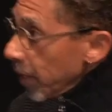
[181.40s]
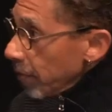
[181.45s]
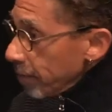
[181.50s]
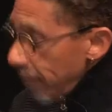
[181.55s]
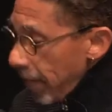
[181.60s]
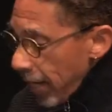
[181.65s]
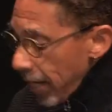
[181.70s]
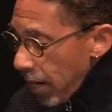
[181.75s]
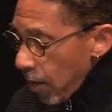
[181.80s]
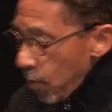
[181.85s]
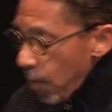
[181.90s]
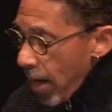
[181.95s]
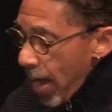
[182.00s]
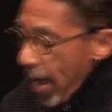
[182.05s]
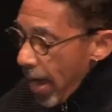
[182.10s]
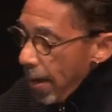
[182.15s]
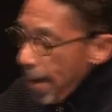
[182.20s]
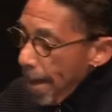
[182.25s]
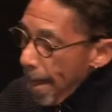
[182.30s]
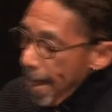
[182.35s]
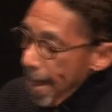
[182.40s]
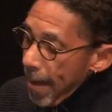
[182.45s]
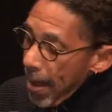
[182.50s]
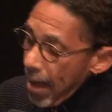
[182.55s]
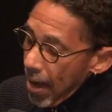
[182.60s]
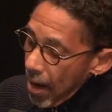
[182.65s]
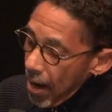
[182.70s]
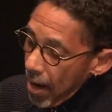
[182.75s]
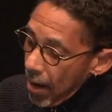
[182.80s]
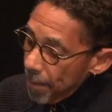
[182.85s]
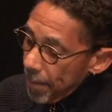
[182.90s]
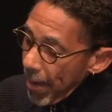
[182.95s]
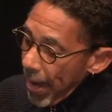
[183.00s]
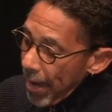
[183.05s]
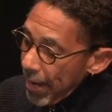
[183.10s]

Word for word: gonna find out why. Um,